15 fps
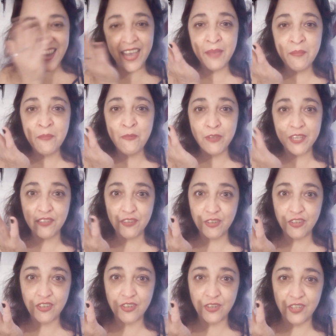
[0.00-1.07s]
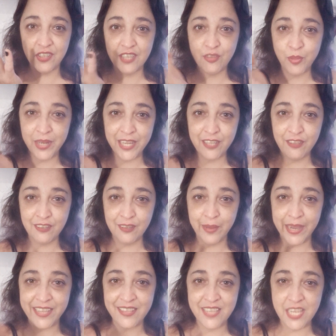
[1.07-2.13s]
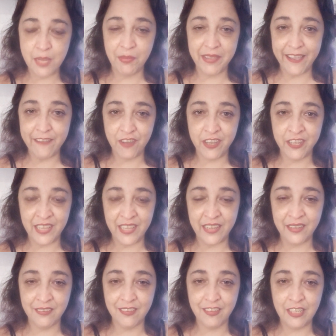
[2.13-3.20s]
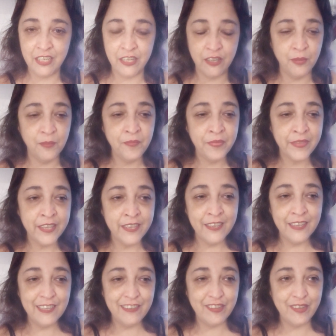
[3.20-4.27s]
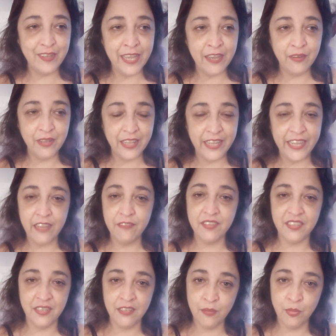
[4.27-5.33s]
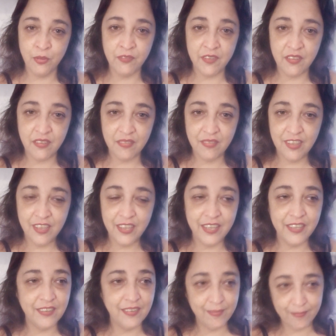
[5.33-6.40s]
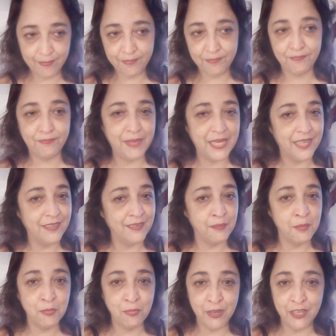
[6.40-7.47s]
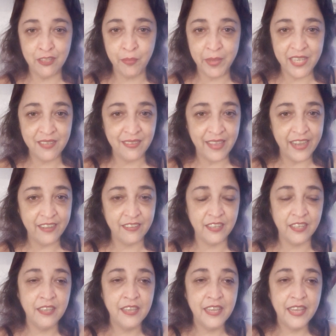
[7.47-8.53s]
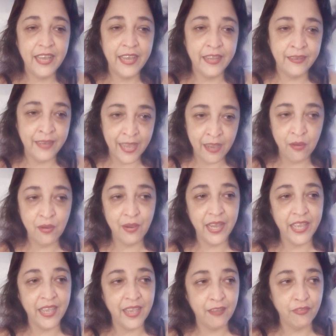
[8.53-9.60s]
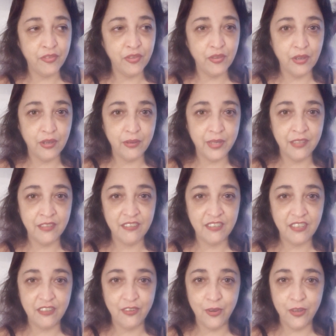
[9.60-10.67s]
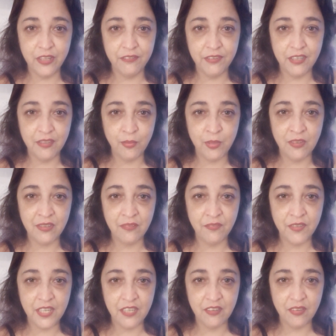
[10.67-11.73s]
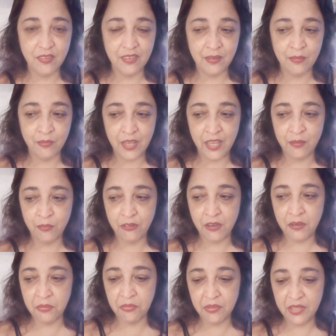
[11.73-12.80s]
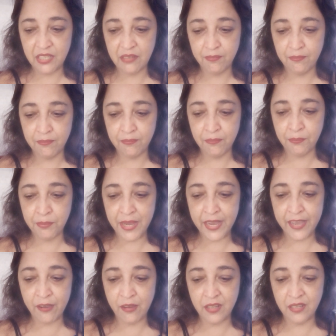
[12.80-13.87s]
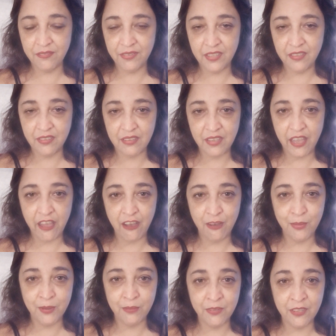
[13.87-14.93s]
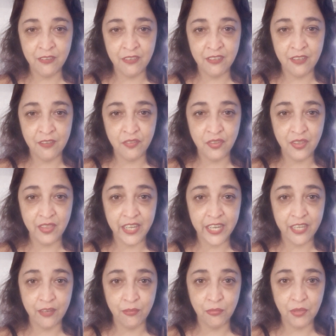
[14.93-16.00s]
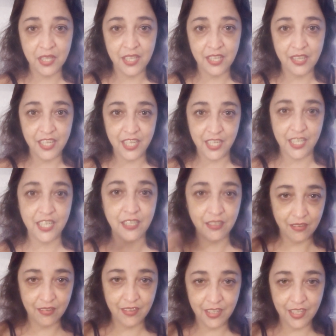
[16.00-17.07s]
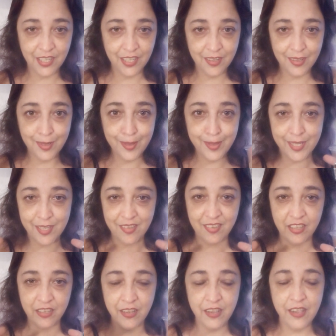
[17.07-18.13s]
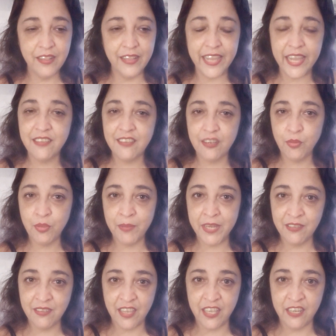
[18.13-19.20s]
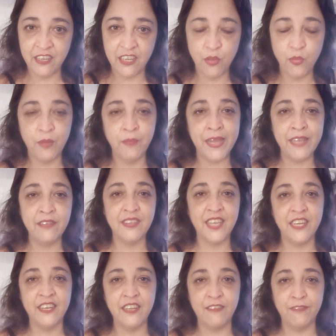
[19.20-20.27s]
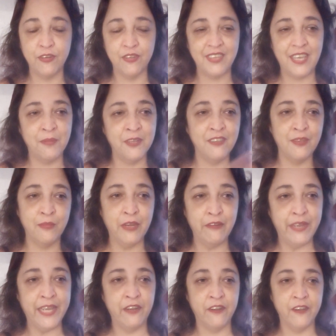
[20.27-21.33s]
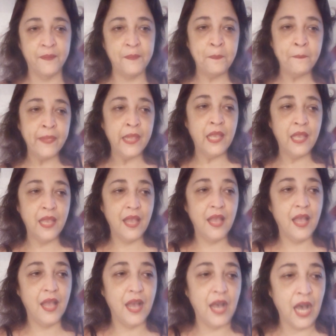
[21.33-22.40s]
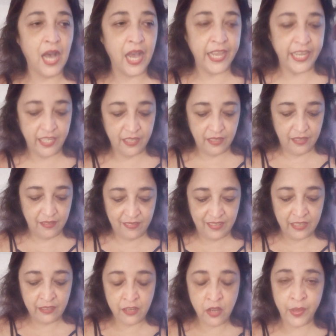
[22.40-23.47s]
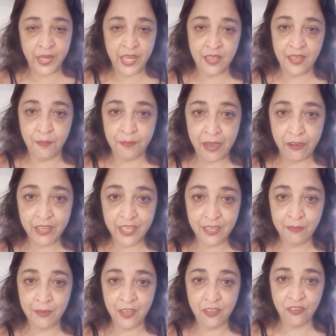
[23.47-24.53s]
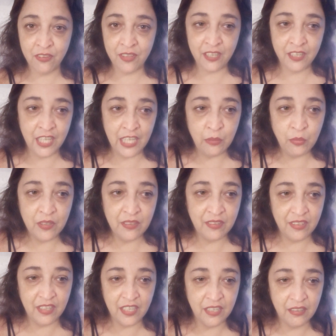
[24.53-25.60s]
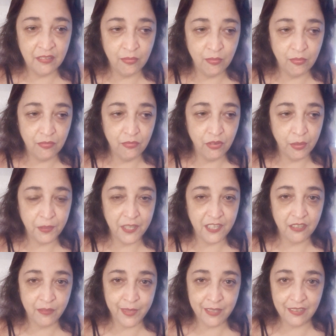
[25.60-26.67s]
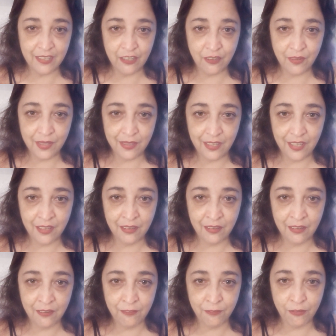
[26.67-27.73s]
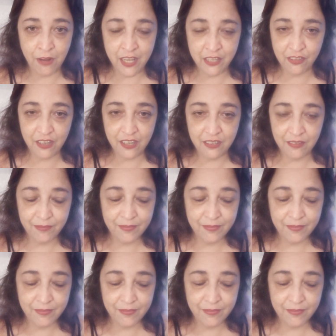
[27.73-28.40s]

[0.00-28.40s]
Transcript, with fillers: I'm research girl. That's what I do. I deep dive on things, you know? So now, like, I've seen his movies because I'm impressed by his acting. And now I have to go and see all of his music videos and, and probably buy all of his albums and stuff so that I can really like listen. Like I did with Myles Kennedy. When Myles Kennedy first came onto my radar, I didn't know anything about him other than he was the replacement singer at the end of Rockstar.